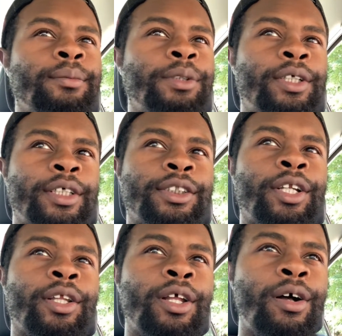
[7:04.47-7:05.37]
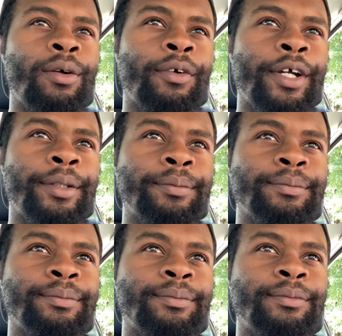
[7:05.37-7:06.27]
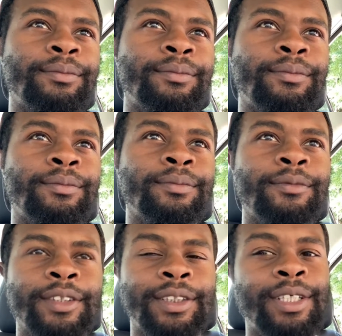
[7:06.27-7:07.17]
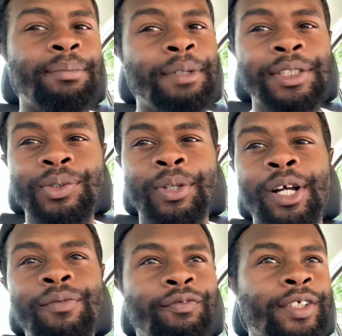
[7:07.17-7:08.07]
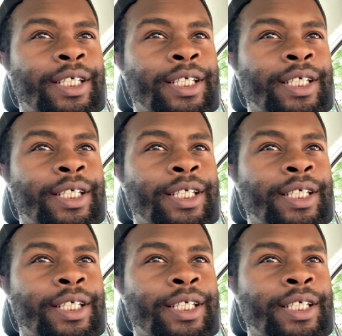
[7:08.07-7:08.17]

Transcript: Because in the long run, your mental health